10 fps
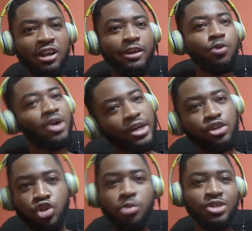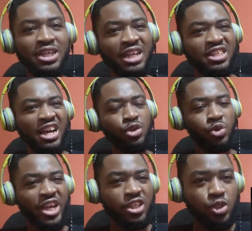Like, what kind of job is that? That is how
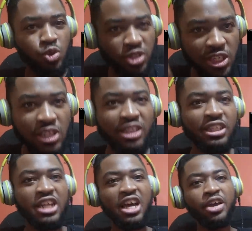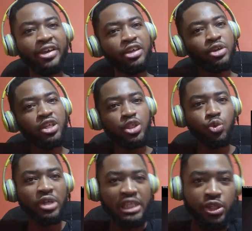you get into stealing. That is how you get, you get
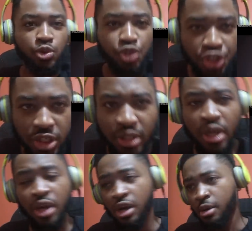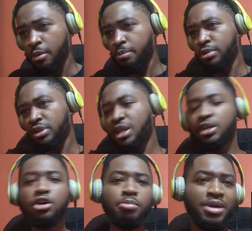into illegal shit. But
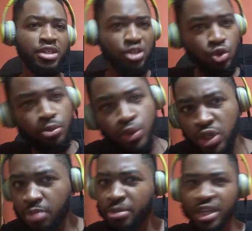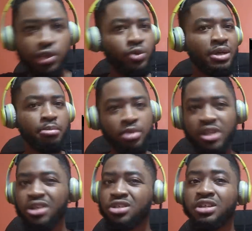thank God, man is into music, making all that
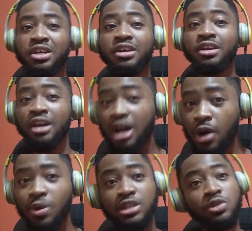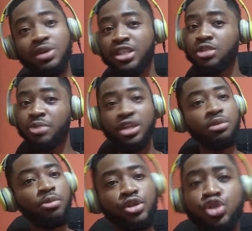money. Doesn't care how, as long as he's making
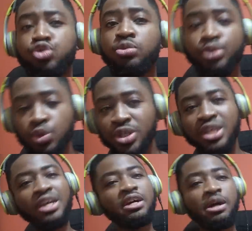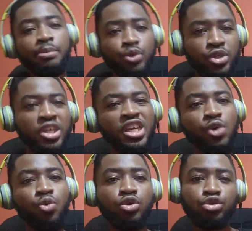the money through music and music
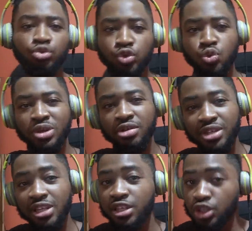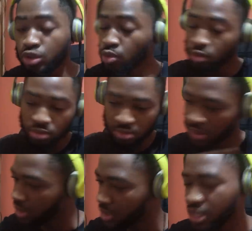he wants to do without selling his soul.
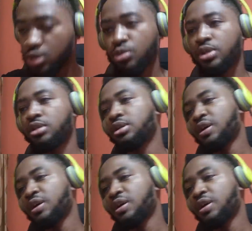That's the way.